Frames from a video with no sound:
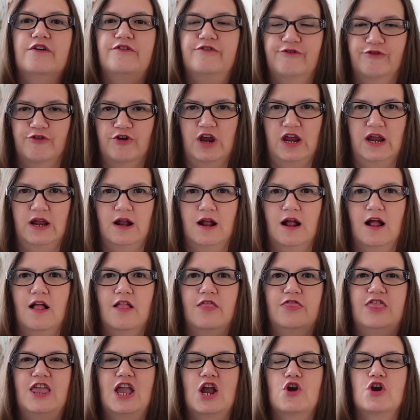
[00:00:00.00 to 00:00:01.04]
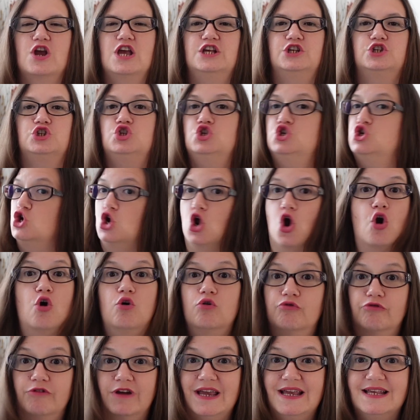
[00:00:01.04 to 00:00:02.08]
free. There is
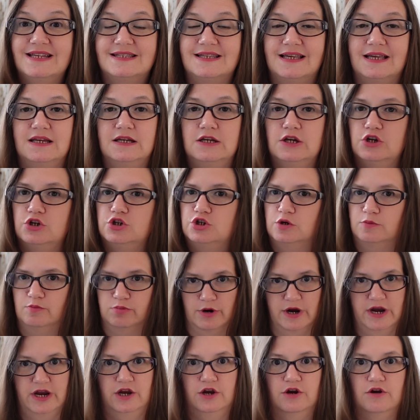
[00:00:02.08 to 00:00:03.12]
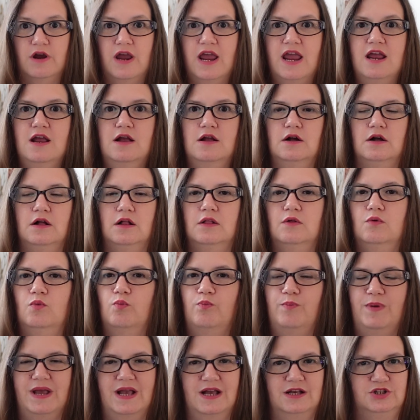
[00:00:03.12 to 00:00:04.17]
no reason to break your ankle
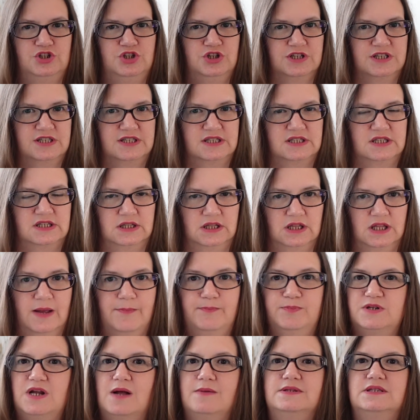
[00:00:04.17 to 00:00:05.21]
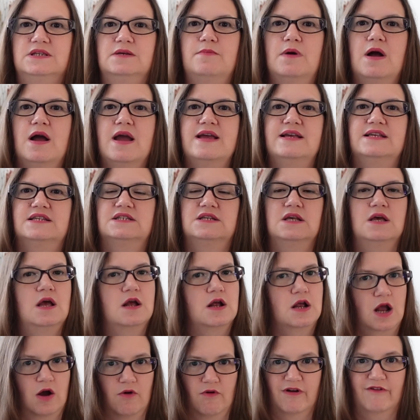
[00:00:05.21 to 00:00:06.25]
because you slipped on some ice
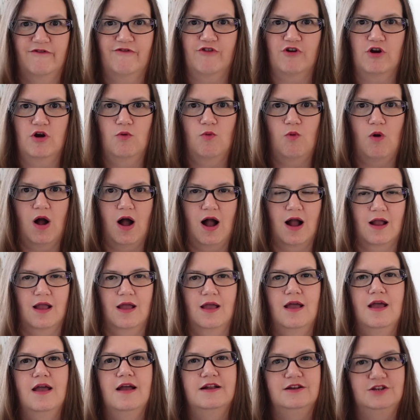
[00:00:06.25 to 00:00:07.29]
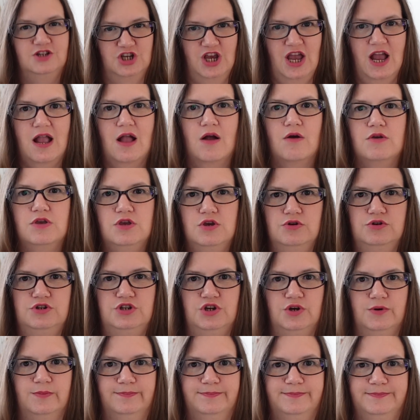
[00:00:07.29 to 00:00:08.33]
going for a walk. Check out
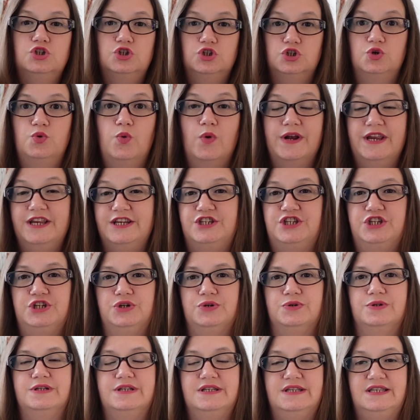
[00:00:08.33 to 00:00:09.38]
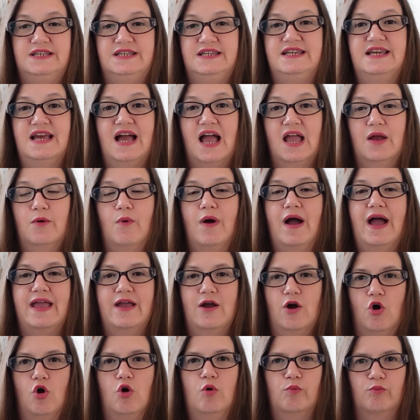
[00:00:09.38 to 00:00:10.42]
YouTube. 22, DIY
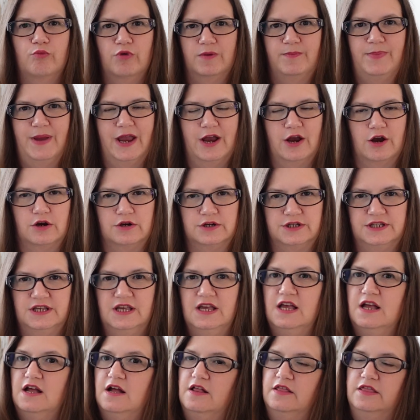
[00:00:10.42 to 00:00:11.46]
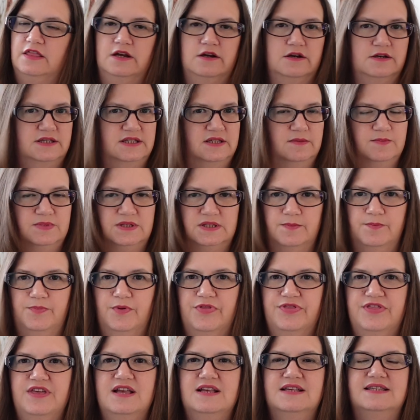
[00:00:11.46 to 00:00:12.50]
home repairs. There are some simple
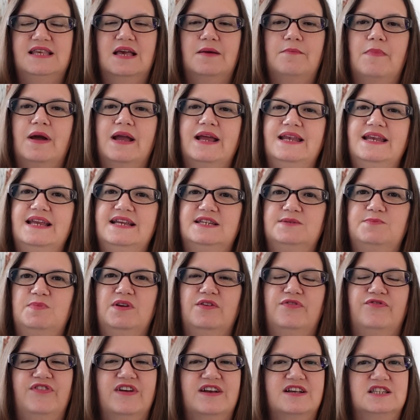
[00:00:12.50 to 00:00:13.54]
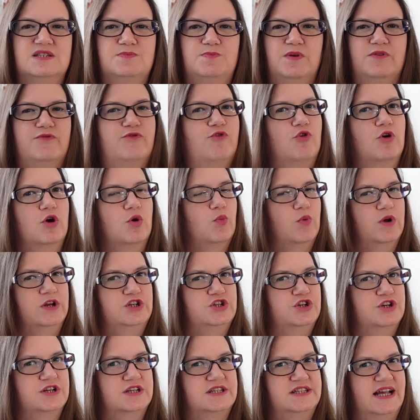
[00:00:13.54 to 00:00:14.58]
things that might need to be fixed before
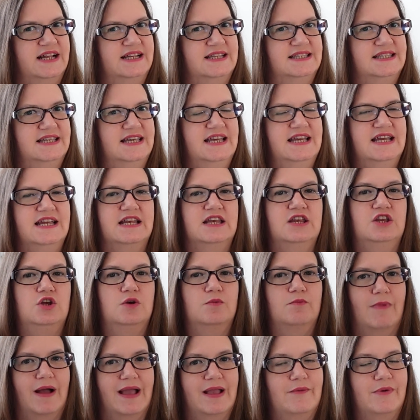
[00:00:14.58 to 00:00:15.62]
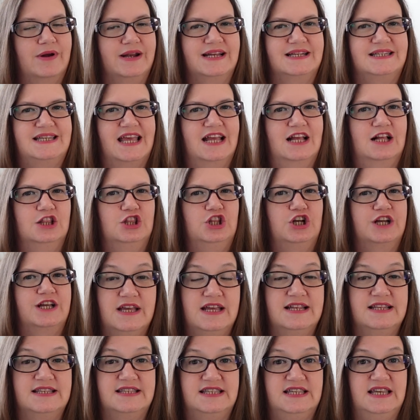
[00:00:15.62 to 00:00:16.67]
winter sets in. You might want to take a look
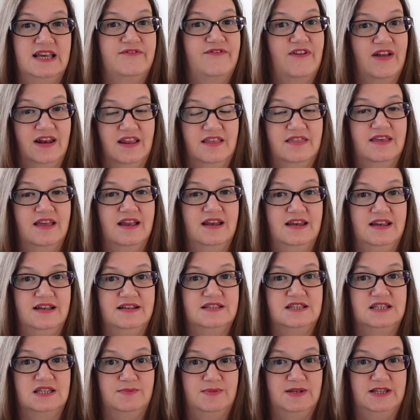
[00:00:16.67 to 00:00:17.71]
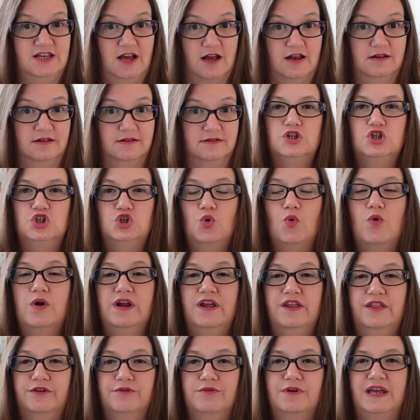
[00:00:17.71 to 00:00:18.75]
and see if anything needs to be done.
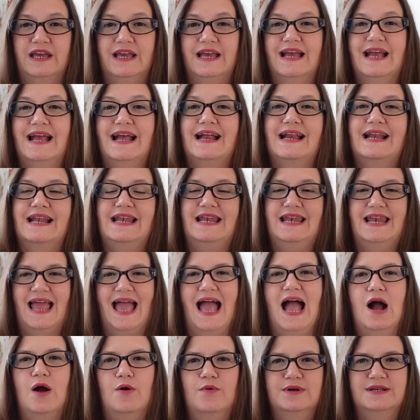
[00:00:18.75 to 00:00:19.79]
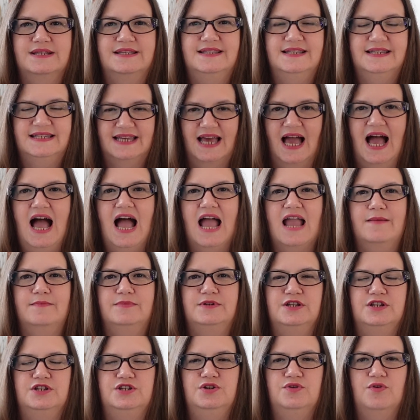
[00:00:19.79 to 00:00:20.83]
23, now is the time
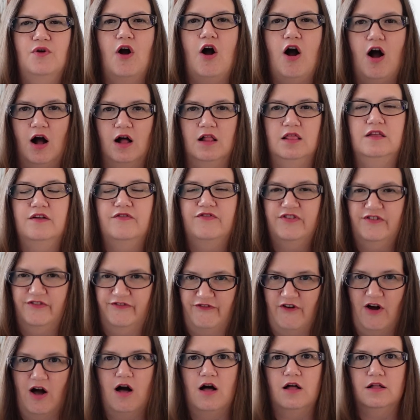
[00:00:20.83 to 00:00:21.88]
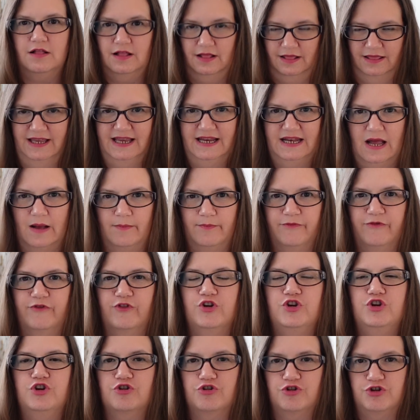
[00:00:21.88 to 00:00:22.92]
to do all of the fall cleanup for
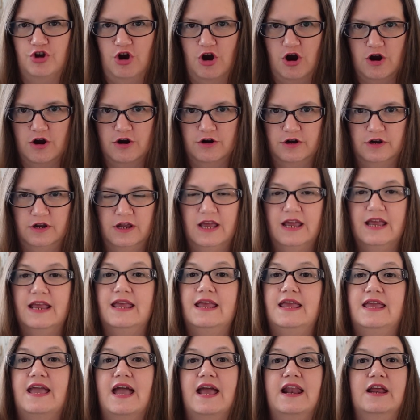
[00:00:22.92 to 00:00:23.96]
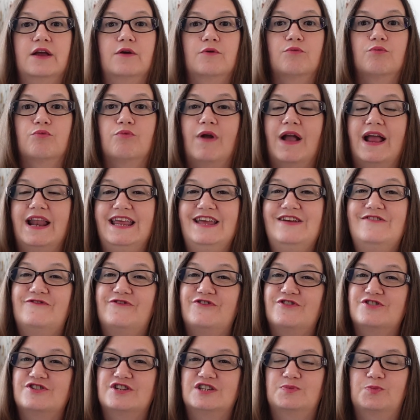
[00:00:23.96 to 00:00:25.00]
your yard. Get it ready
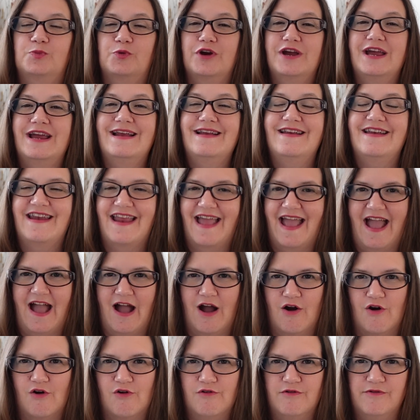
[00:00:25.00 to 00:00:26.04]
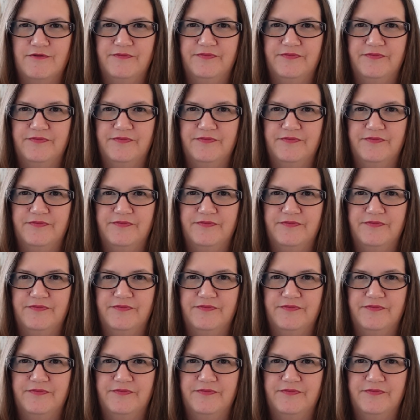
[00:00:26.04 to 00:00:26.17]
for spring now.